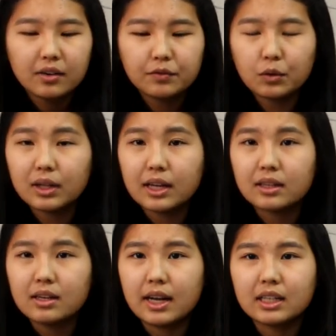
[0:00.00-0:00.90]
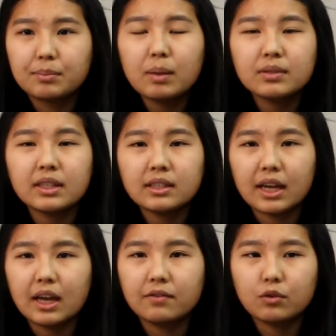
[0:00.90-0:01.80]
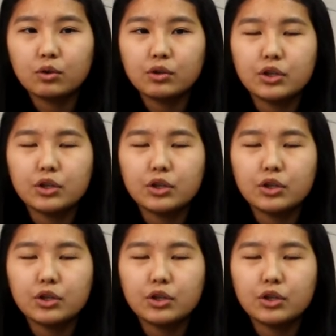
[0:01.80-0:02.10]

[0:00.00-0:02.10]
for like the next publicist and for